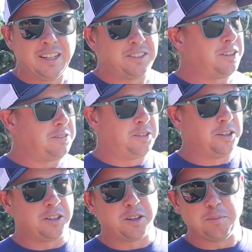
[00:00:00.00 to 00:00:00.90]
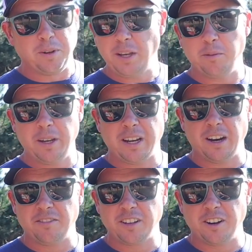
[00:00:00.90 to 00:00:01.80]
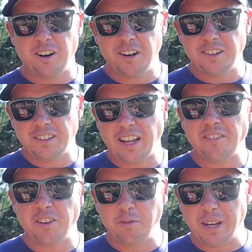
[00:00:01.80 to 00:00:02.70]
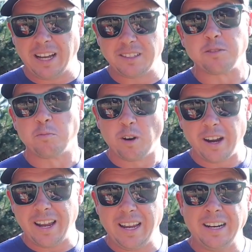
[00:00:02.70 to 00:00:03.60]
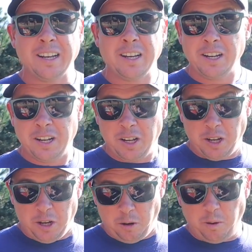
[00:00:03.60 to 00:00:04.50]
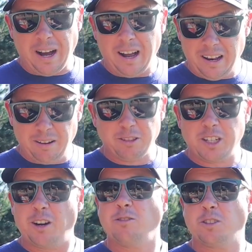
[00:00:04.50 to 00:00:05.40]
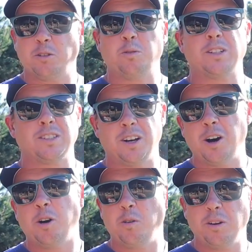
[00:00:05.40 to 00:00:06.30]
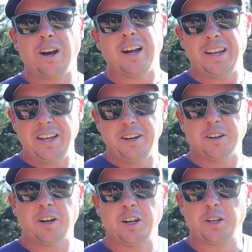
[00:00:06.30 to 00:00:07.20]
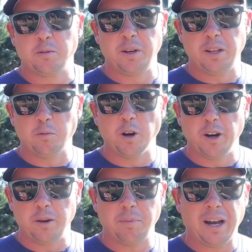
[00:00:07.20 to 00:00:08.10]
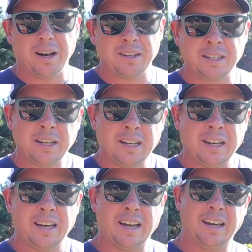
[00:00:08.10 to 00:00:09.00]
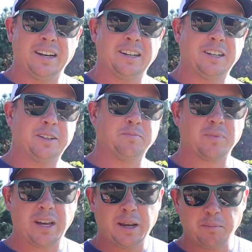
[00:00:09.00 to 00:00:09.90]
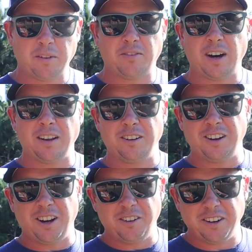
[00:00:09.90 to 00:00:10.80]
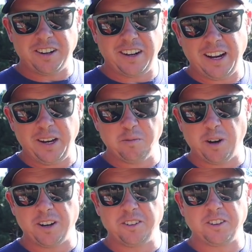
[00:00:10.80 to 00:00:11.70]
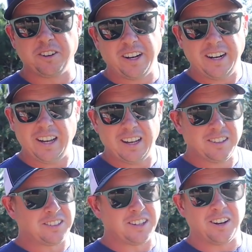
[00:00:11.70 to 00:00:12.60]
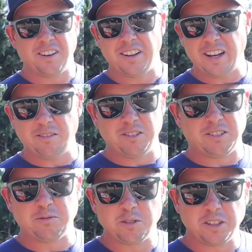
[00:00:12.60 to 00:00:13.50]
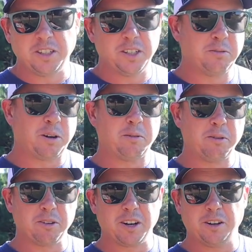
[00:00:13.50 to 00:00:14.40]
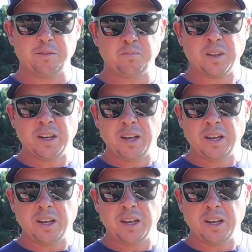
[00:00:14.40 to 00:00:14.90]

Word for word: So took a complete week off the garden. Thankfully we got some rain while I was gone, so it wasn't a whole lot here to really worry about. And I had my father-in-law and our nanny watering the greenhouse, and all that was good while we were gone.